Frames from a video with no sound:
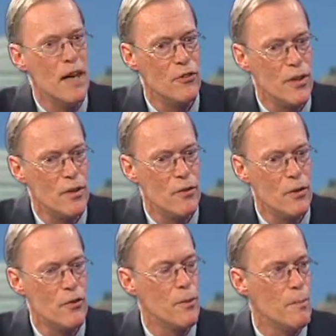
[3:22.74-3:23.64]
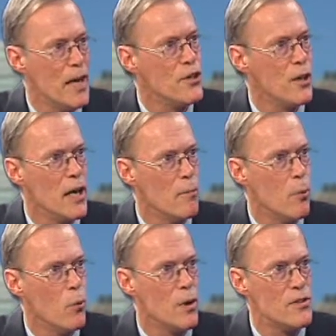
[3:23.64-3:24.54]
makes a difference. The major
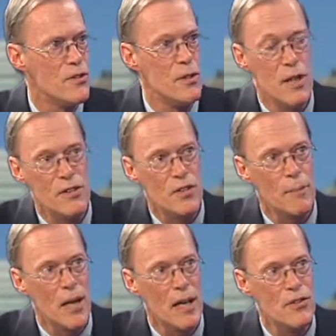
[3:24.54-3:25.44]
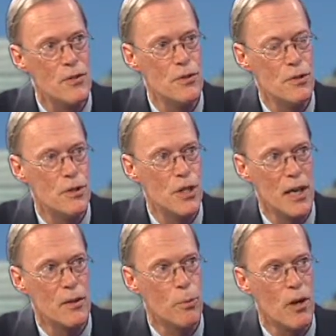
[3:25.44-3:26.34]
airports, in some cases, you should
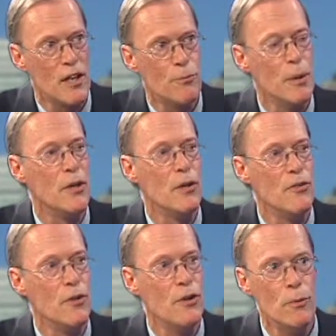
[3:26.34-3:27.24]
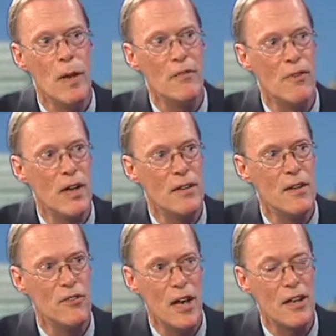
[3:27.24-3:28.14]
check the price because you may find
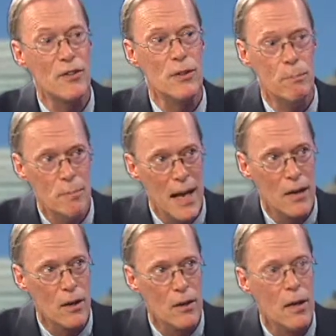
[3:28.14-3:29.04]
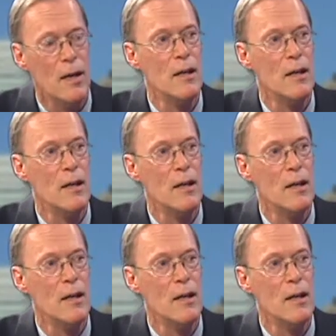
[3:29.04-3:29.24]
that it's actually better